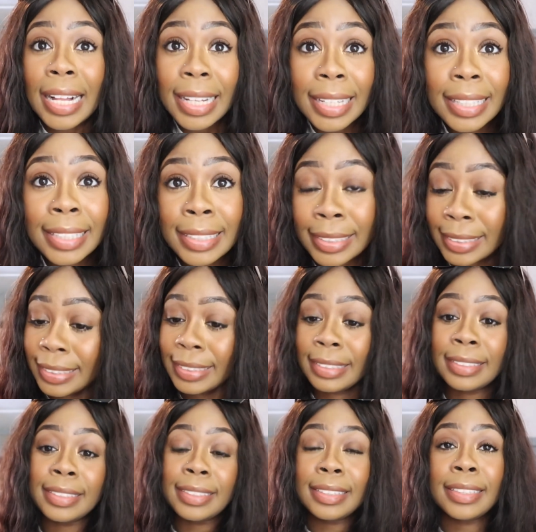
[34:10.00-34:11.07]

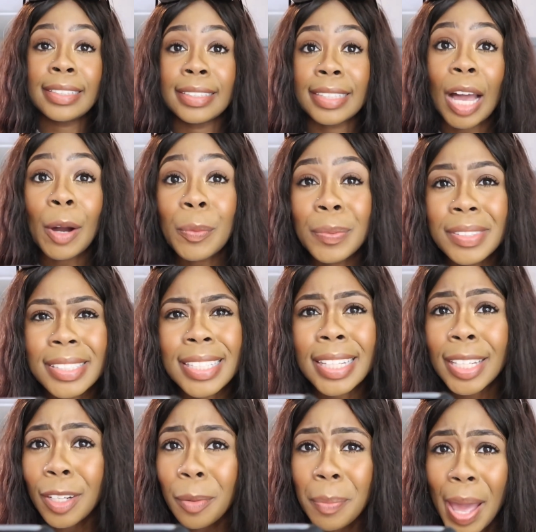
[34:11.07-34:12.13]
that one's a
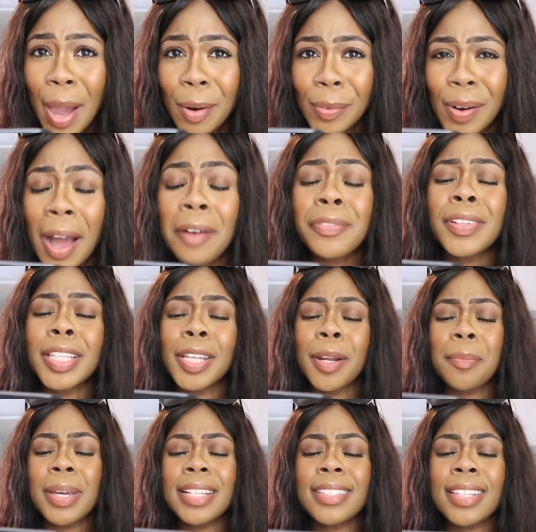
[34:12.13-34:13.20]
little bit rough, a
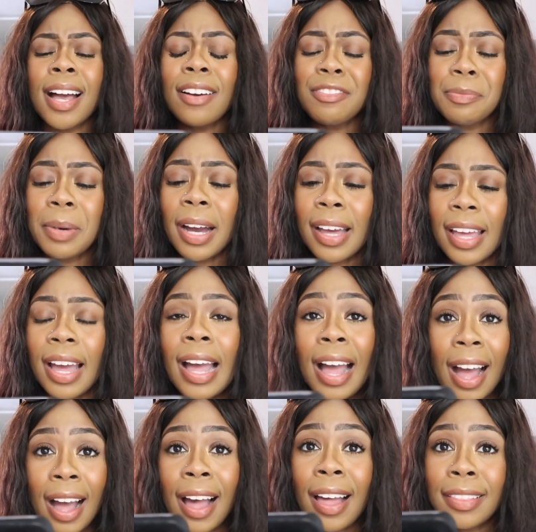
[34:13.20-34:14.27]
little bit tough, but
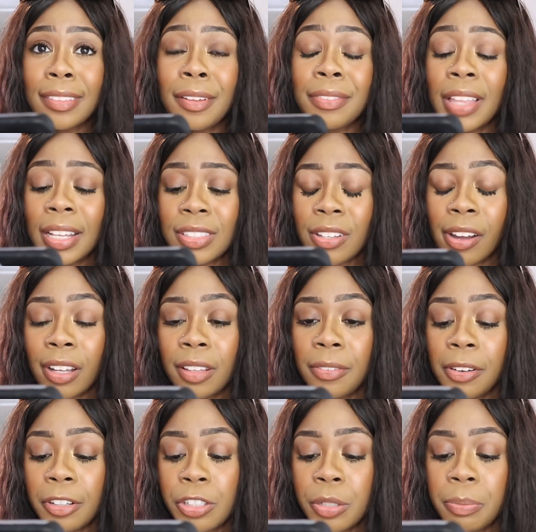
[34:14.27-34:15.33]
I love that song. I
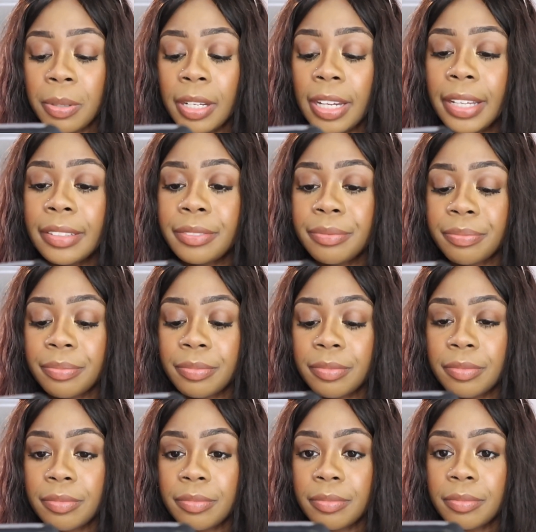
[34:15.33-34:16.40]
love how she put it.
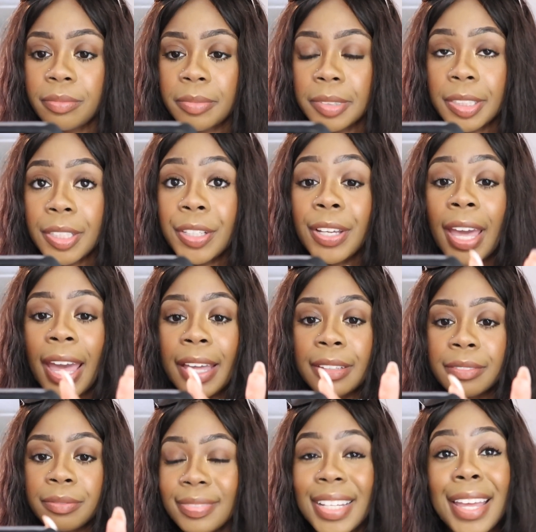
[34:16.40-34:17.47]
Okay,
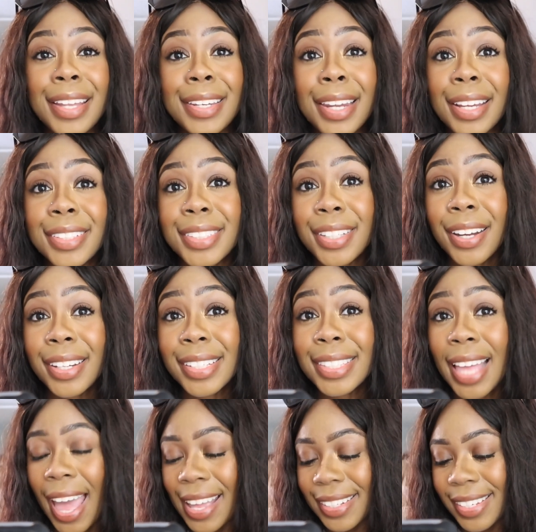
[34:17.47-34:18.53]
next song is
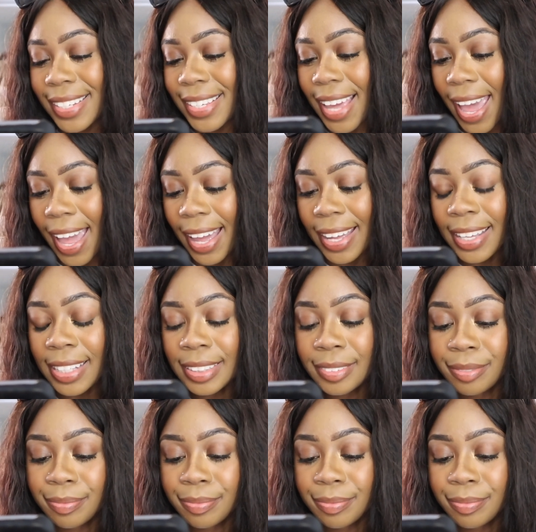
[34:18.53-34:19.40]
NDA.